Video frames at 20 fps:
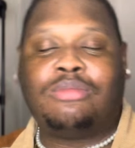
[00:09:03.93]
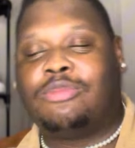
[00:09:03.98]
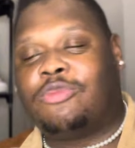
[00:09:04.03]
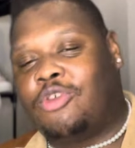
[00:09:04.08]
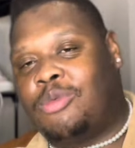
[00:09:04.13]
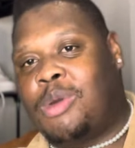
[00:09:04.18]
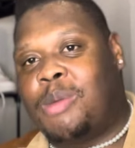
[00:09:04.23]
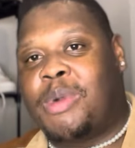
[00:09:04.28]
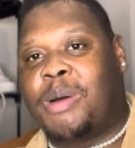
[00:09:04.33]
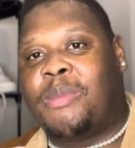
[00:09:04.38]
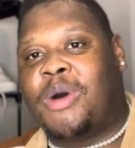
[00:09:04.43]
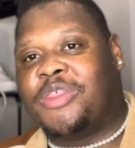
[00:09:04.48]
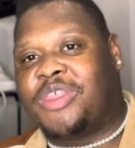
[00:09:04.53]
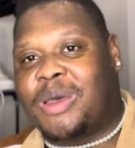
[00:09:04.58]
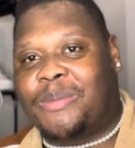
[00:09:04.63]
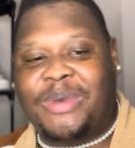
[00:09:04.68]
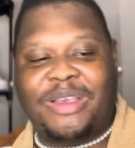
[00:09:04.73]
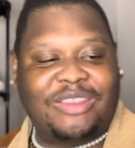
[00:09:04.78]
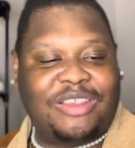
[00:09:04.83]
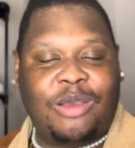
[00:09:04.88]
remember mother
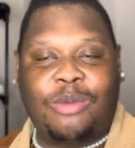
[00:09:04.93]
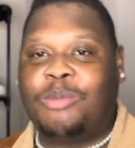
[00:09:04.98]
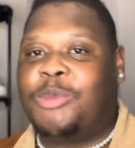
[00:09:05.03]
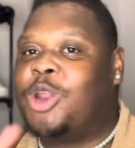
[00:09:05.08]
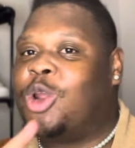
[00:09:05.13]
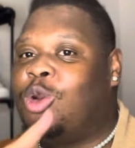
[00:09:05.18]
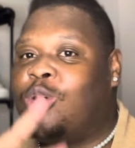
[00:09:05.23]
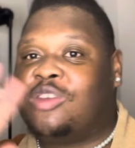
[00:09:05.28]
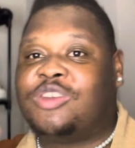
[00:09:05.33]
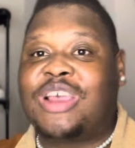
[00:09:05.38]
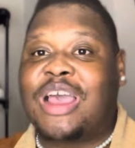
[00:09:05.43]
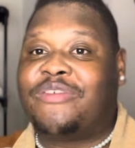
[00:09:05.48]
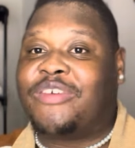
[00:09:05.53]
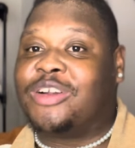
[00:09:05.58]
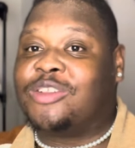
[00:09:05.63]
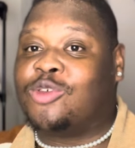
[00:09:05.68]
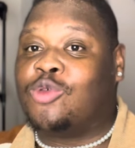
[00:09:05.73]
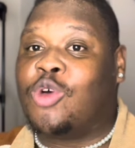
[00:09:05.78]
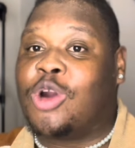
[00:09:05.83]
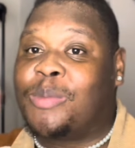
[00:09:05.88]
busy me don't know she have a
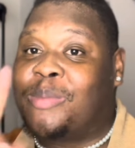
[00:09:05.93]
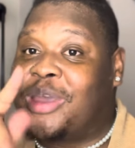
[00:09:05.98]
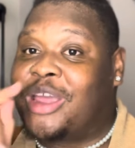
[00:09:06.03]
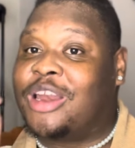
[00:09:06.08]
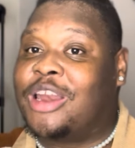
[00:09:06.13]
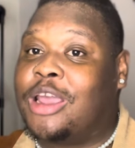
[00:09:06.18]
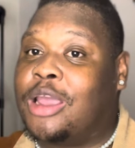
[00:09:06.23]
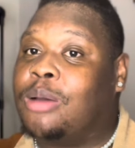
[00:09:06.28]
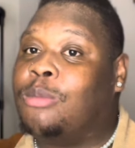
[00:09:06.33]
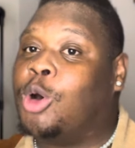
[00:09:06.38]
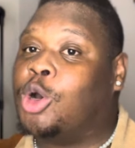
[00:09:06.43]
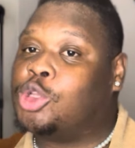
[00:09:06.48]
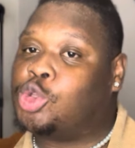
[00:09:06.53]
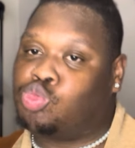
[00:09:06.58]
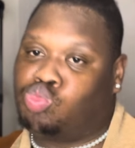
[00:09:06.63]
tour pending but